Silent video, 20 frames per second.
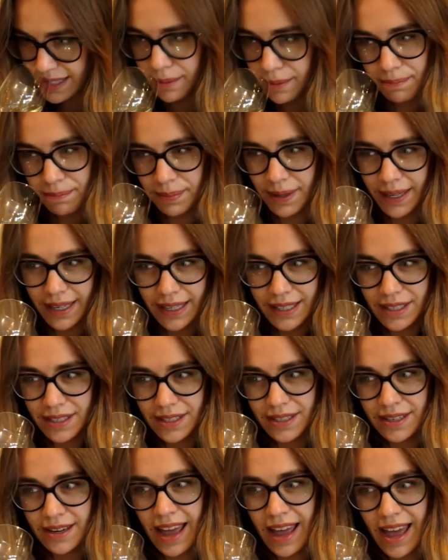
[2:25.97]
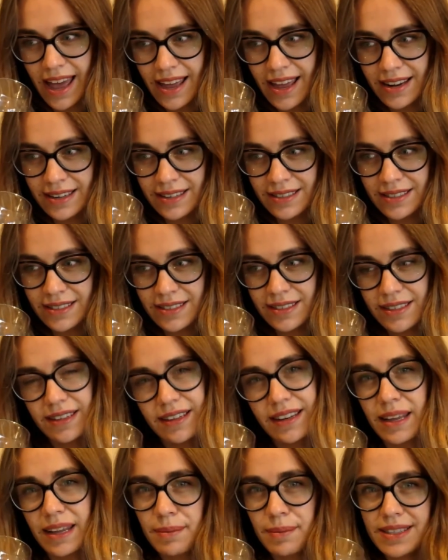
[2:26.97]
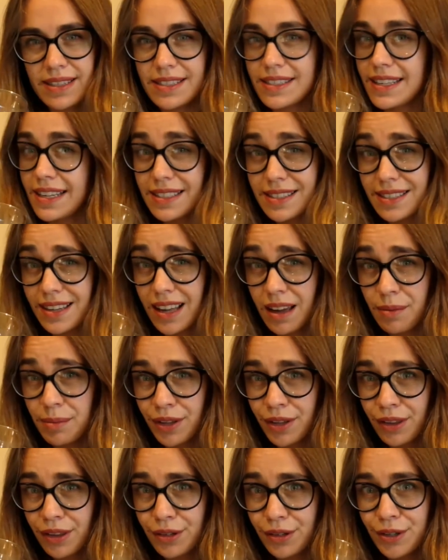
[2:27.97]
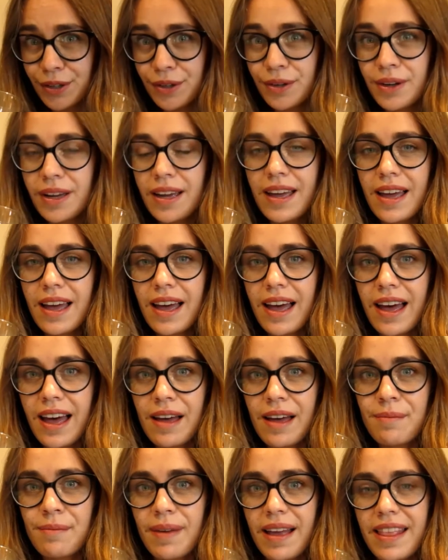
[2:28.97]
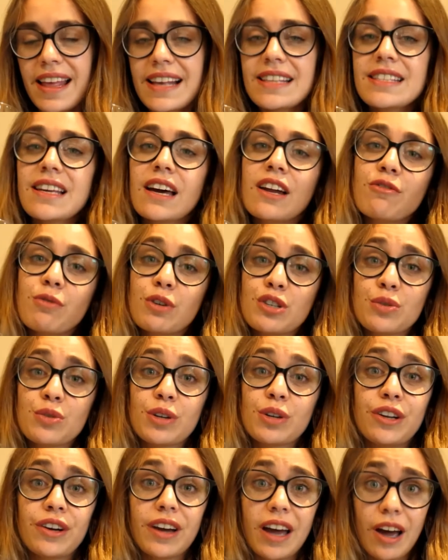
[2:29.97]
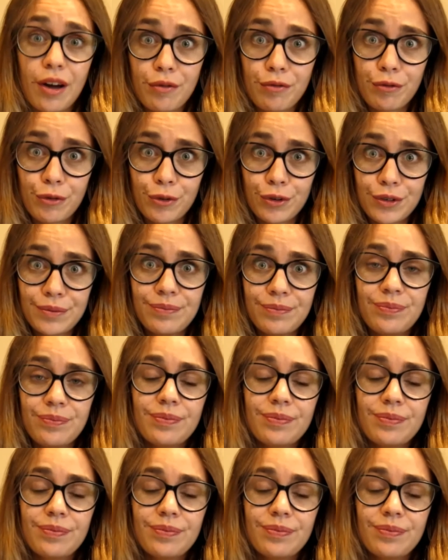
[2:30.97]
some peach and lemon zest coming through, and that's kind of what you want to look out for.